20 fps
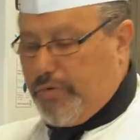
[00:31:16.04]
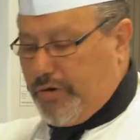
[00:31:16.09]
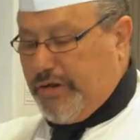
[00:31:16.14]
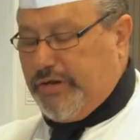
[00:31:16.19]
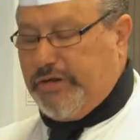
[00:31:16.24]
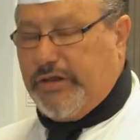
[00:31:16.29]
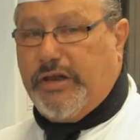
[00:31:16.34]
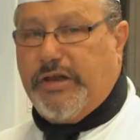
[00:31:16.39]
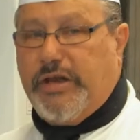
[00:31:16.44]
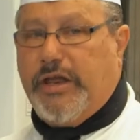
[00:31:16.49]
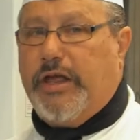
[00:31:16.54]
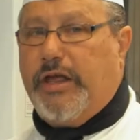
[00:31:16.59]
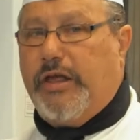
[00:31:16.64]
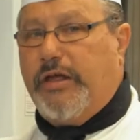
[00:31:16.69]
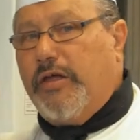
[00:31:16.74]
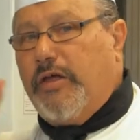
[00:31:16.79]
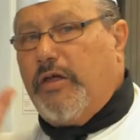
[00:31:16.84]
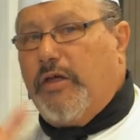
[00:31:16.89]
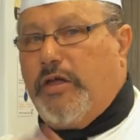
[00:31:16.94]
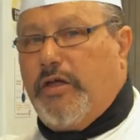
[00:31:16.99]
put it in there,
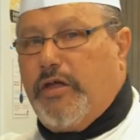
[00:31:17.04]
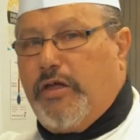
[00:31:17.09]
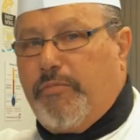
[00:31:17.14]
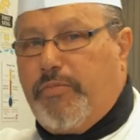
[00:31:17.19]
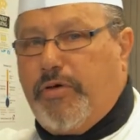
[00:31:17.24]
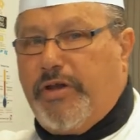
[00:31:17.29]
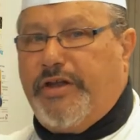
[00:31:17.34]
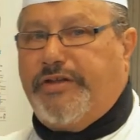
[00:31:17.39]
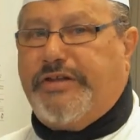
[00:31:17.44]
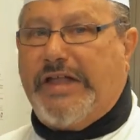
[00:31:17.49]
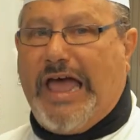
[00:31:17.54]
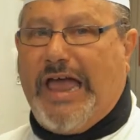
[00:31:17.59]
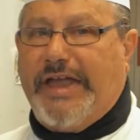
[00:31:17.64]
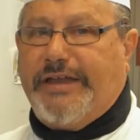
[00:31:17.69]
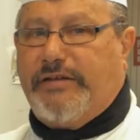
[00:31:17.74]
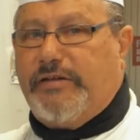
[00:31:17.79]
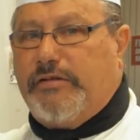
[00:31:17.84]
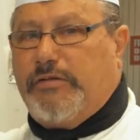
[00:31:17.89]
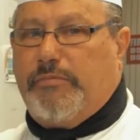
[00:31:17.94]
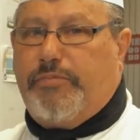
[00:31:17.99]
put a date,